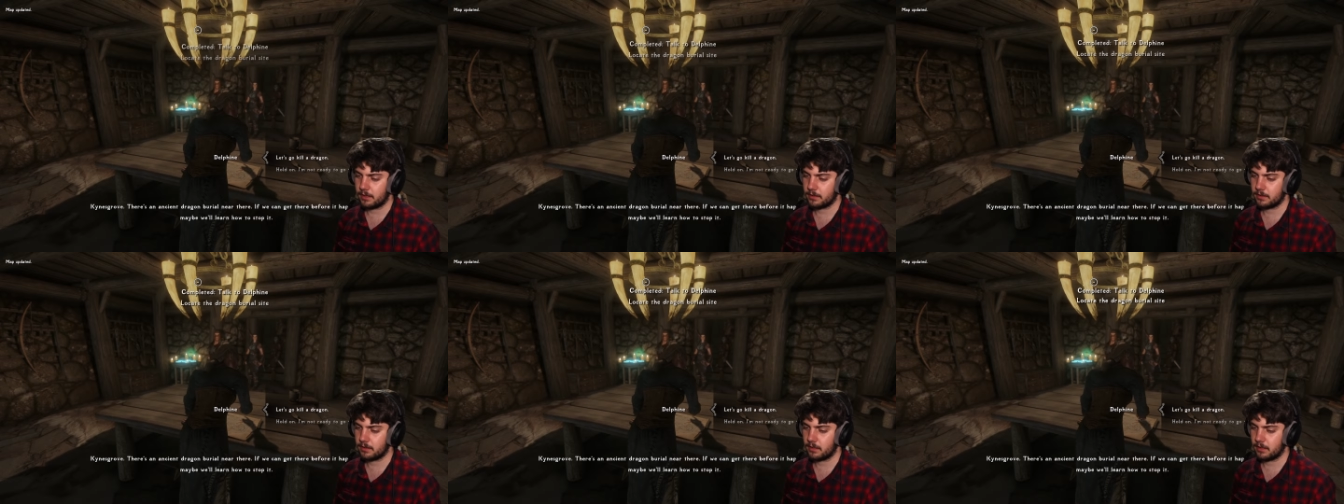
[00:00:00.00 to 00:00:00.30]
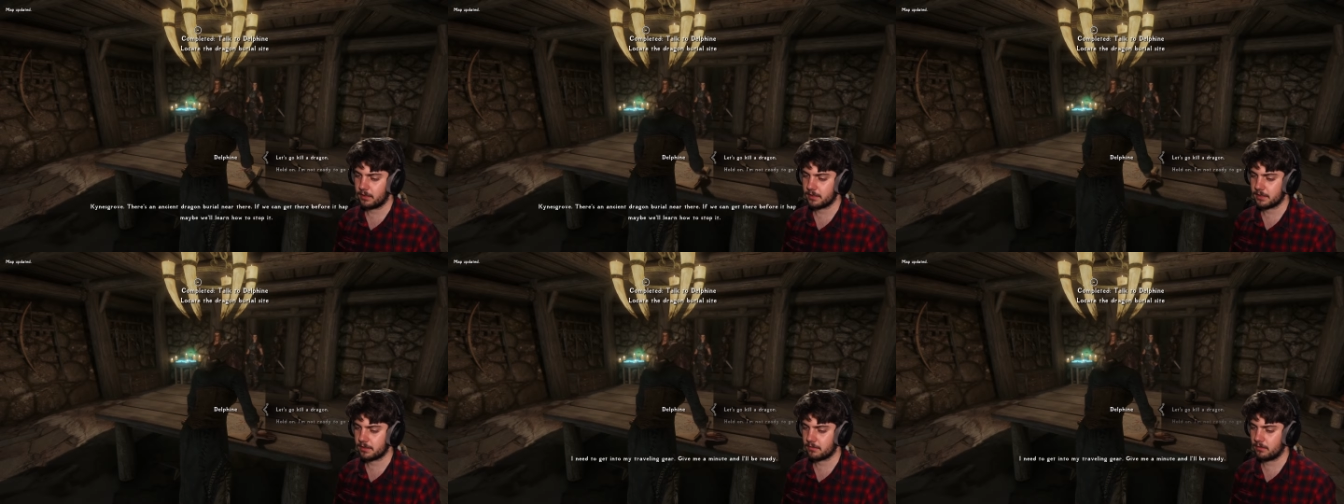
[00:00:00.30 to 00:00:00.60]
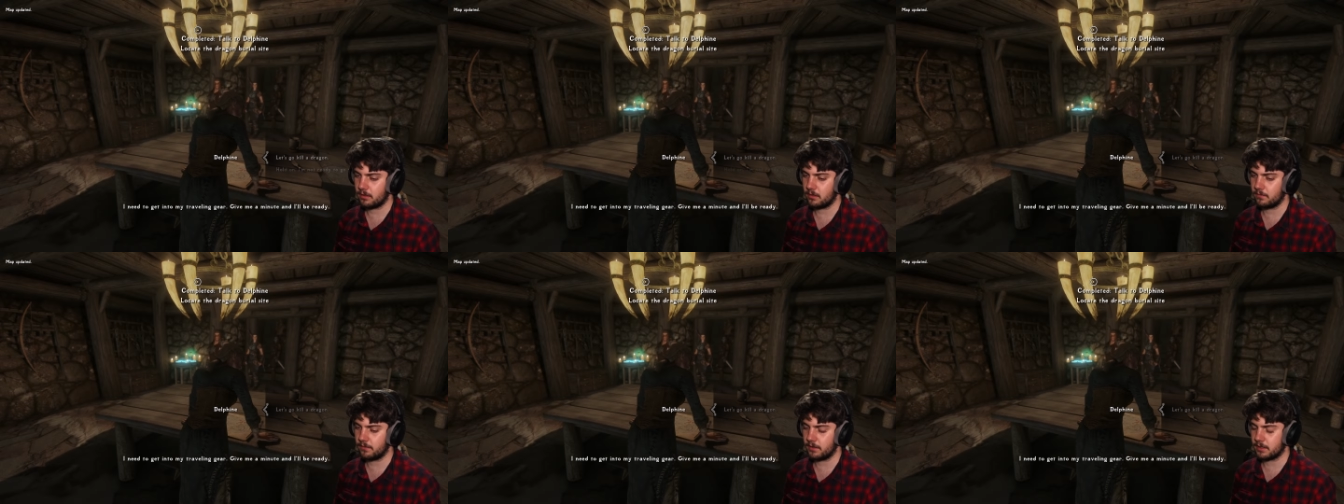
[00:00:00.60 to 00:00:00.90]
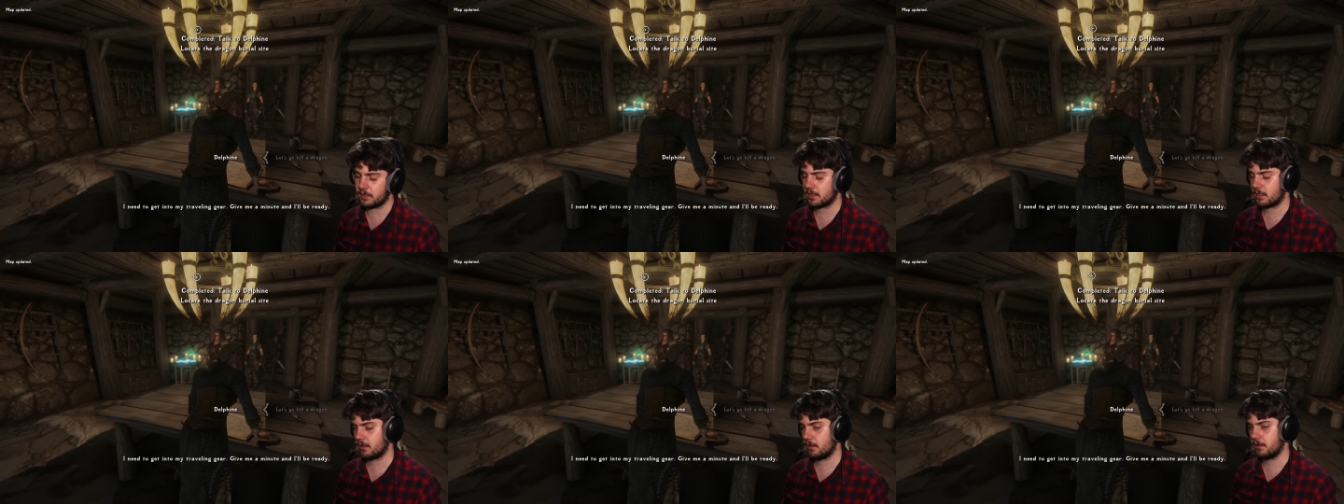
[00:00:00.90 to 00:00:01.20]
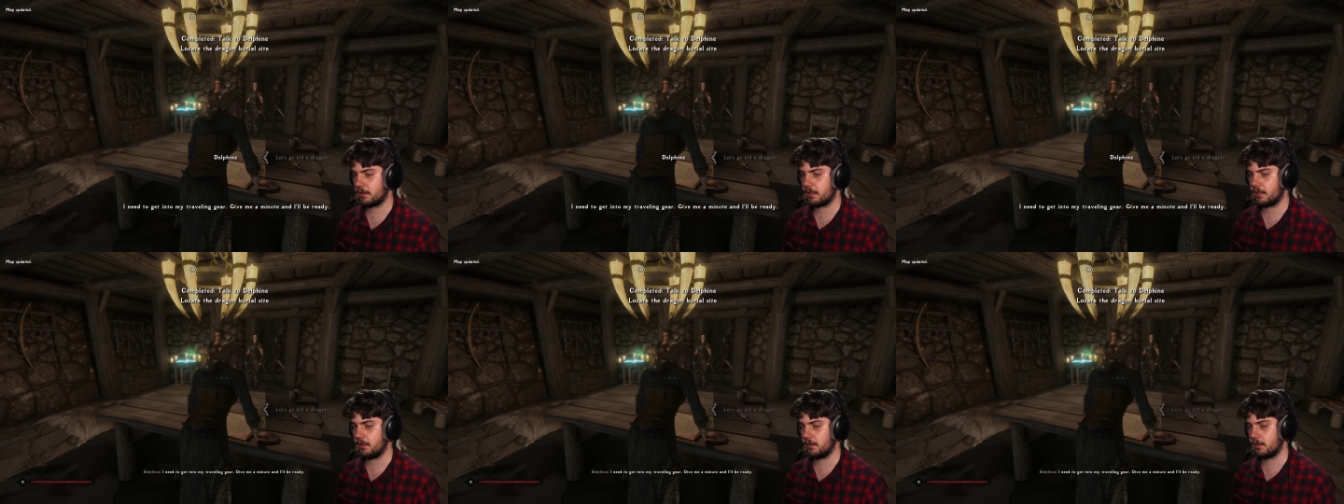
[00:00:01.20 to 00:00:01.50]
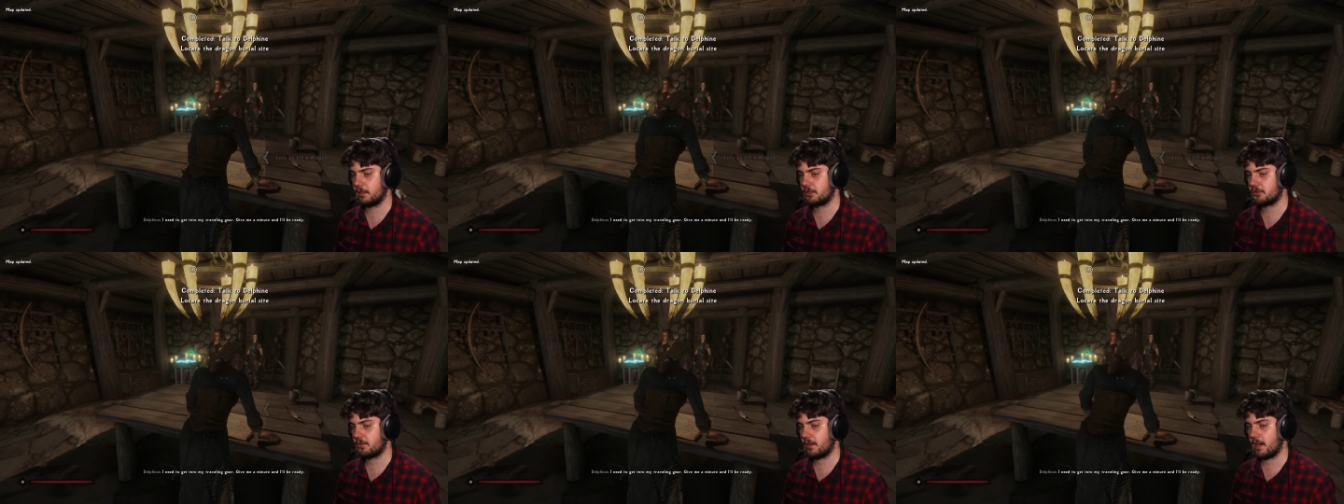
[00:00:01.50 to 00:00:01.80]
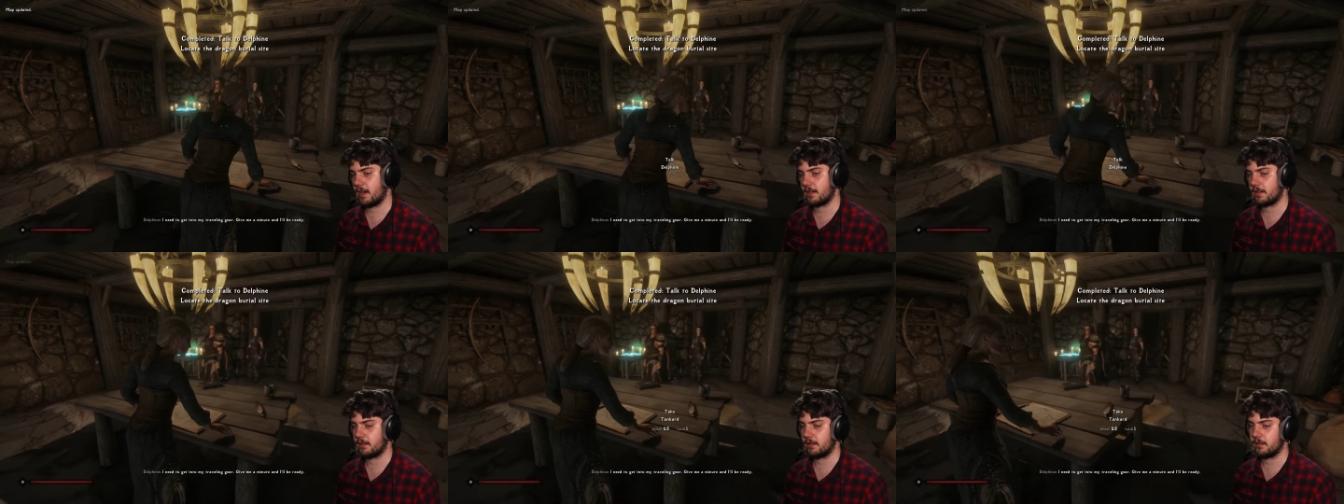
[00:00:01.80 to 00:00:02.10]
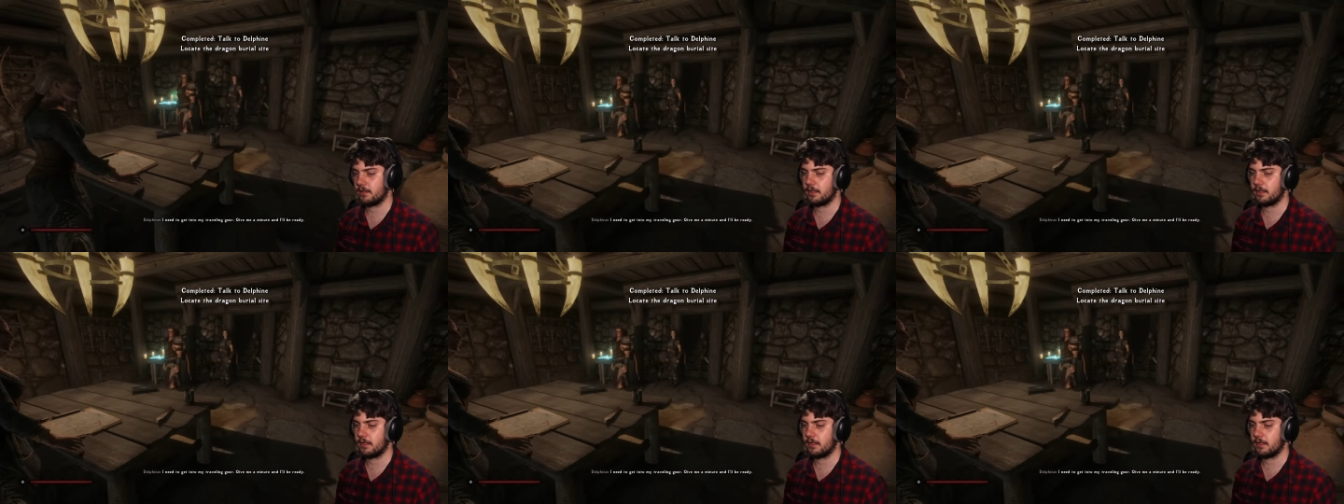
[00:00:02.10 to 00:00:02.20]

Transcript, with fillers: Kynesgrove, let's go kill a dragon.